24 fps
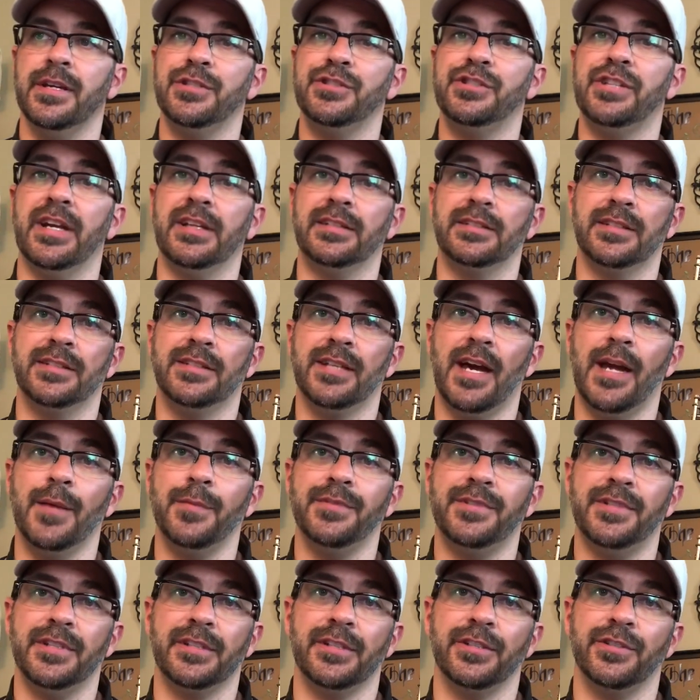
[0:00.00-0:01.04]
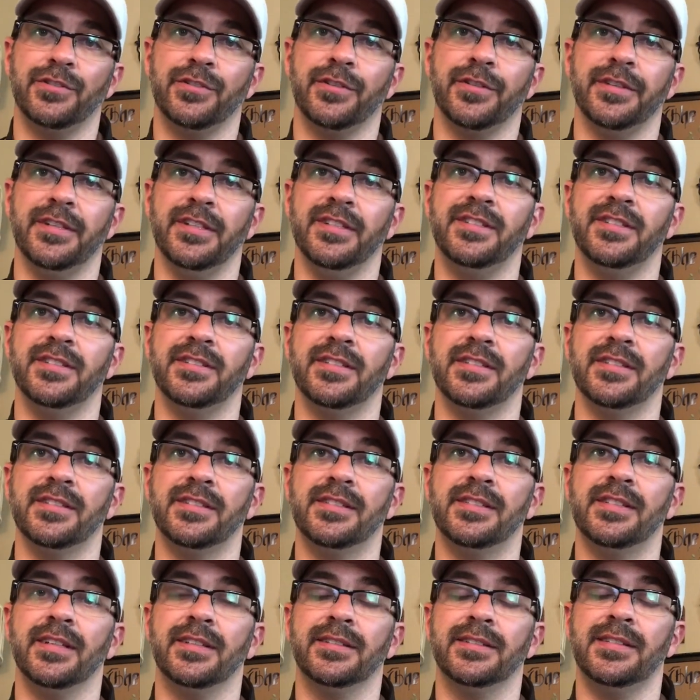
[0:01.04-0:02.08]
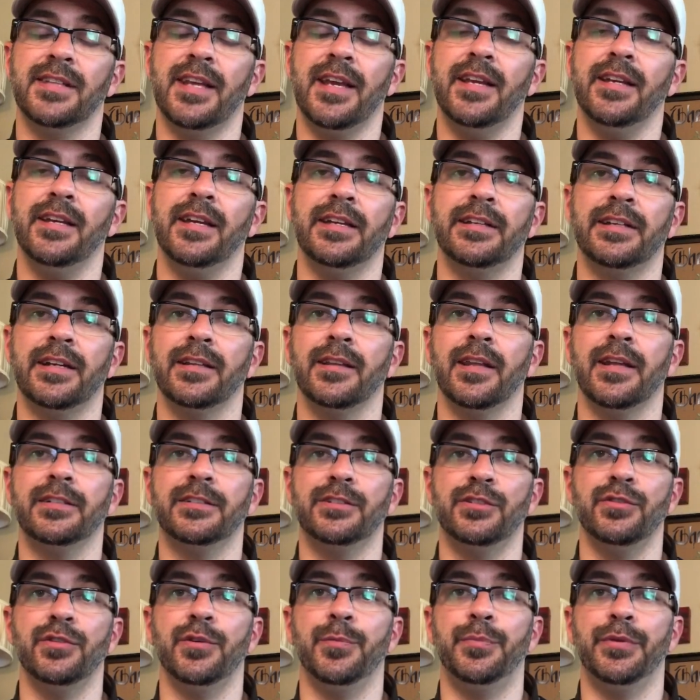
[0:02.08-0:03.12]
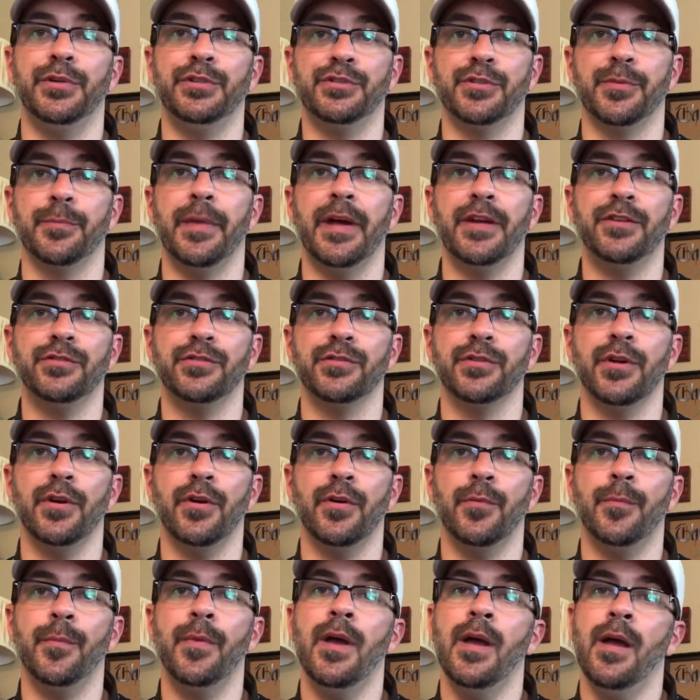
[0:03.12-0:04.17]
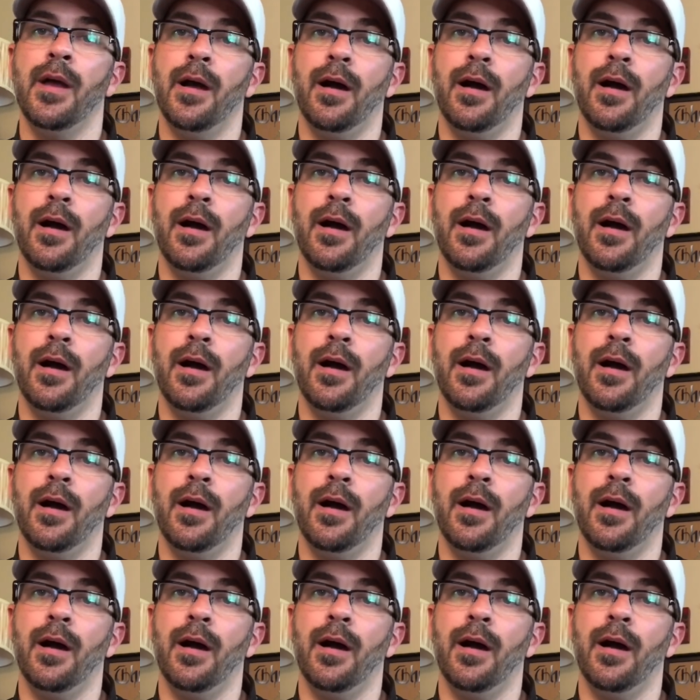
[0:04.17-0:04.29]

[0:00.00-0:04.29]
Check the time signature. This is in 6/8, and I'd like you to put your metronome